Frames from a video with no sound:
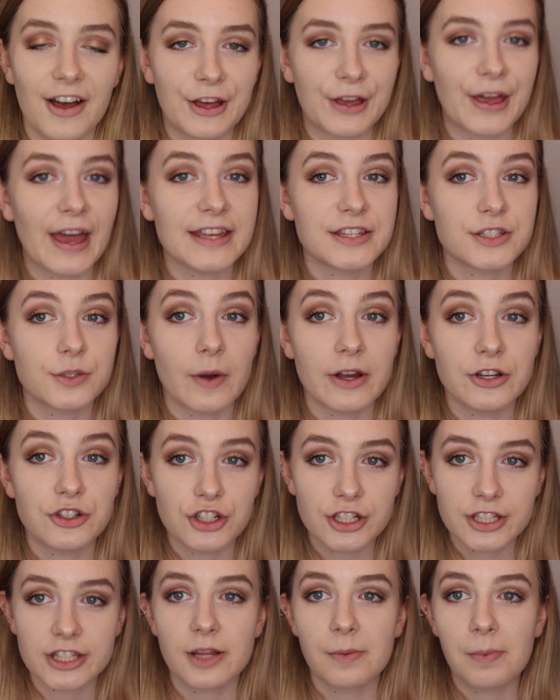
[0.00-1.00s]
Okay, so I
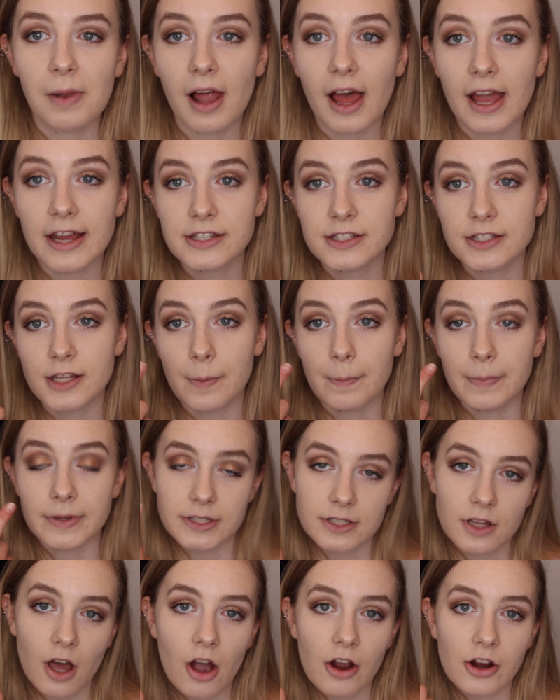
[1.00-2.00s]
just applied some
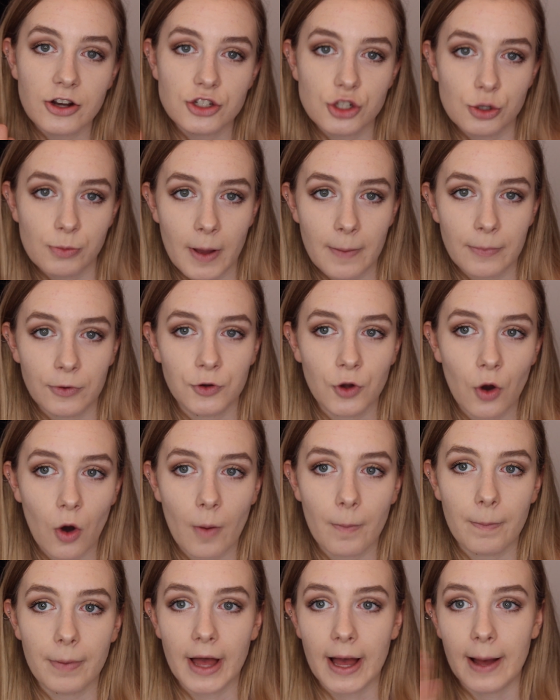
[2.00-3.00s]
mascara to my
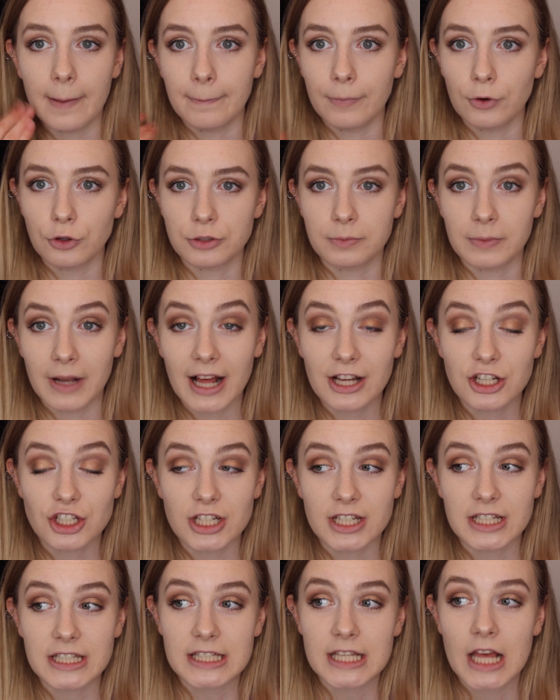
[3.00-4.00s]
top and bottom
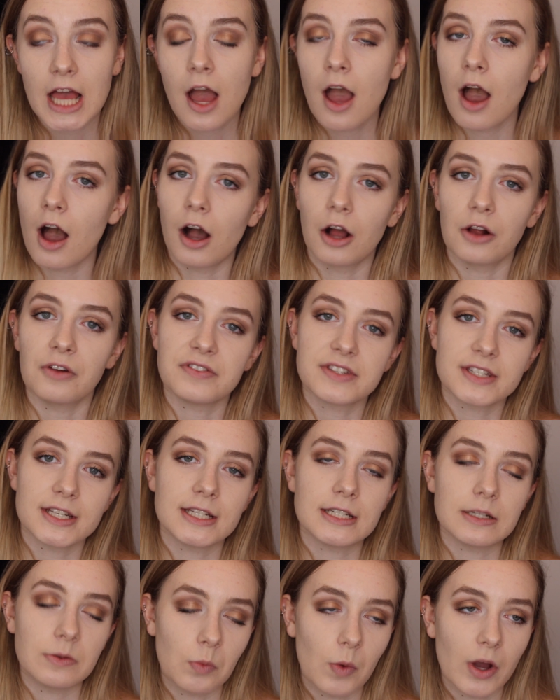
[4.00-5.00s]
lashes. I
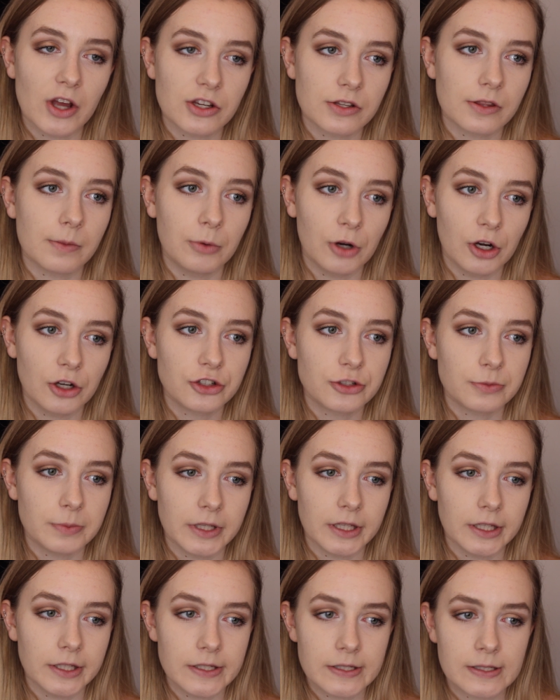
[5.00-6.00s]
obviously didn't wet the brush
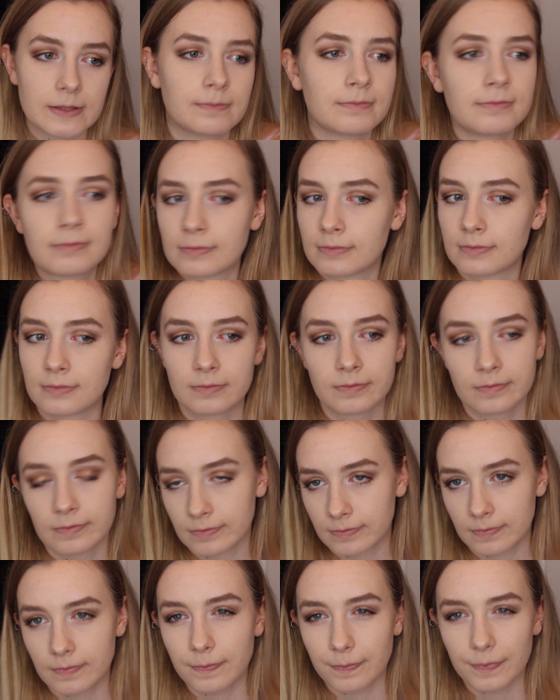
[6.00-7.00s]
because
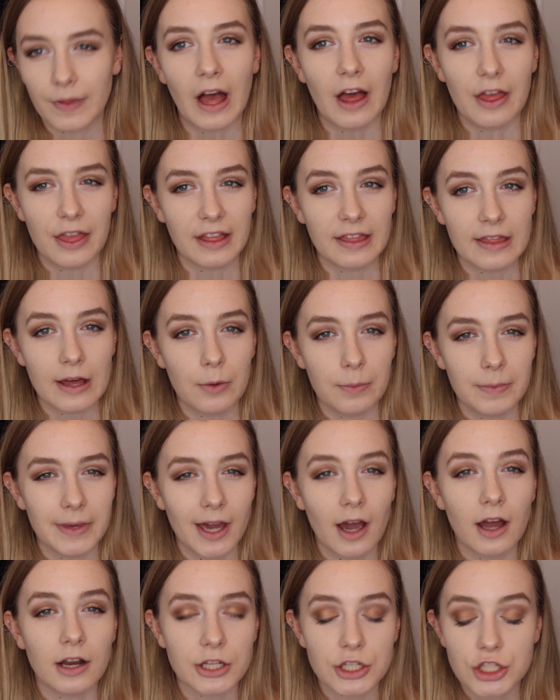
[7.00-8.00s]
I think that would
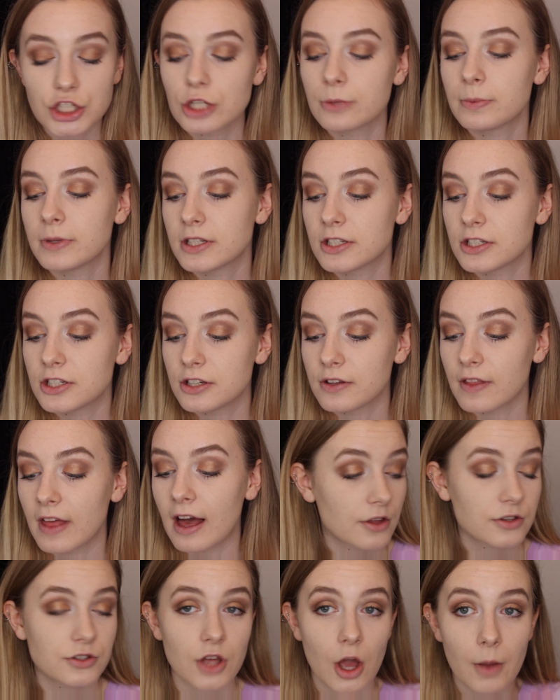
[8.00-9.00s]
be kind of stupid to do
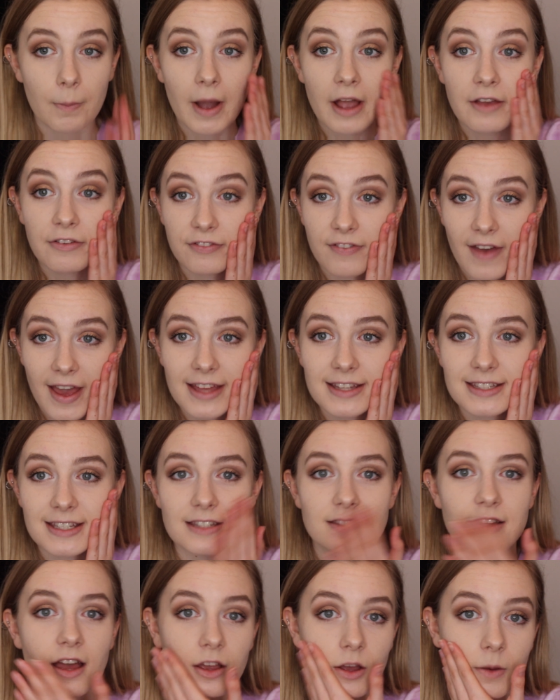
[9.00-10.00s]
that. So my face
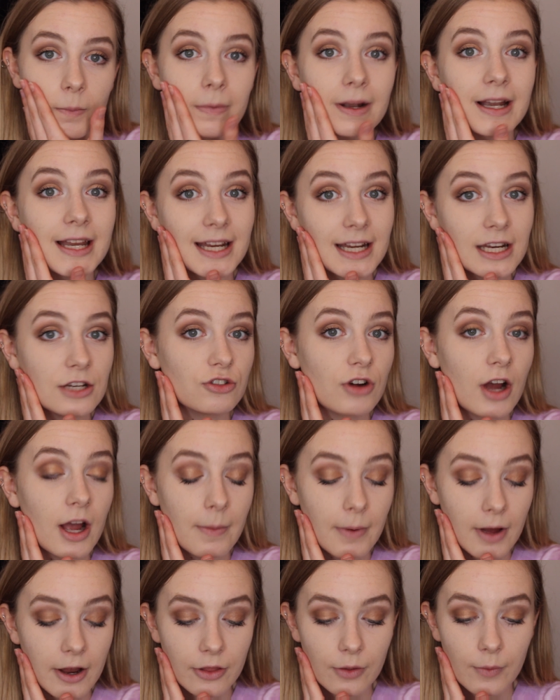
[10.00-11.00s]
is like completely
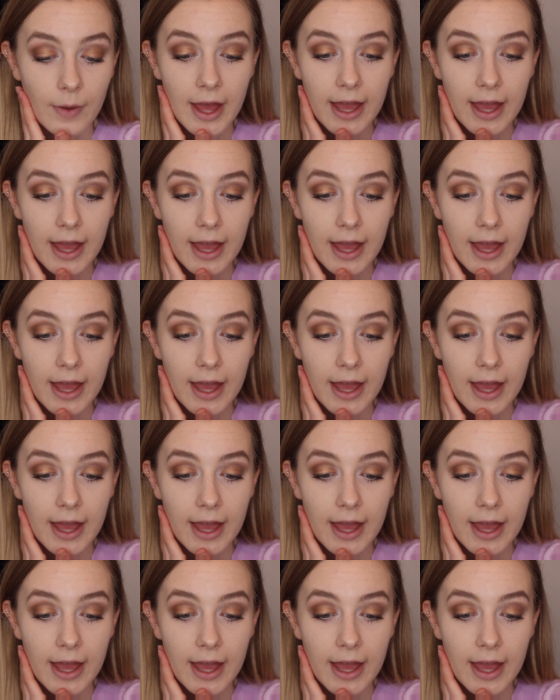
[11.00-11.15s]
dry, by the